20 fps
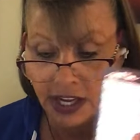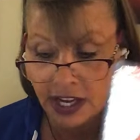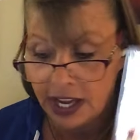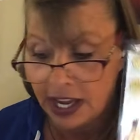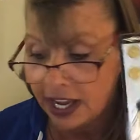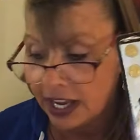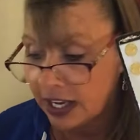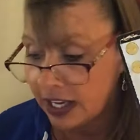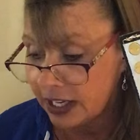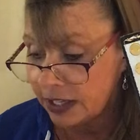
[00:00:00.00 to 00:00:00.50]

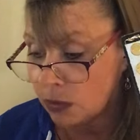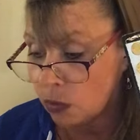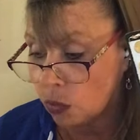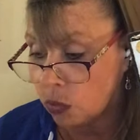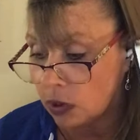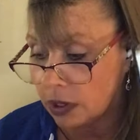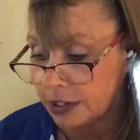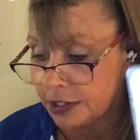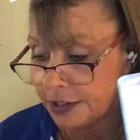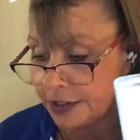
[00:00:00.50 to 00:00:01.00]
And
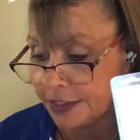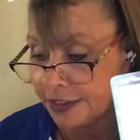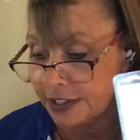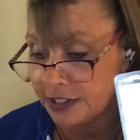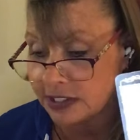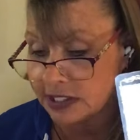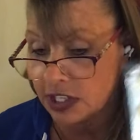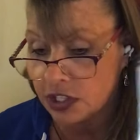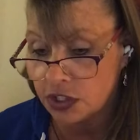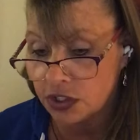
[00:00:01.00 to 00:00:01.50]
one of the
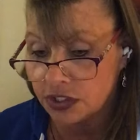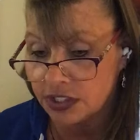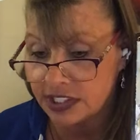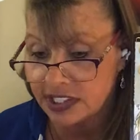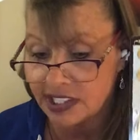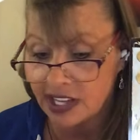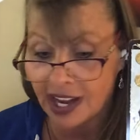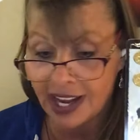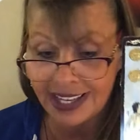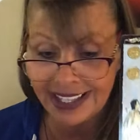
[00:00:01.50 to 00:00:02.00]
things that you're
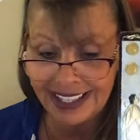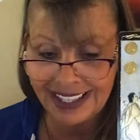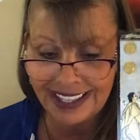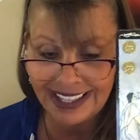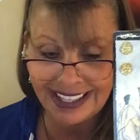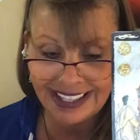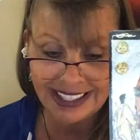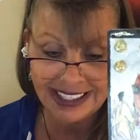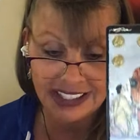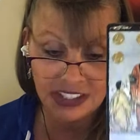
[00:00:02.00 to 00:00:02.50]
deciding
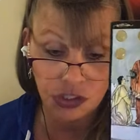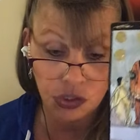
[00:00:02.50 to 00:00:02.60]
is,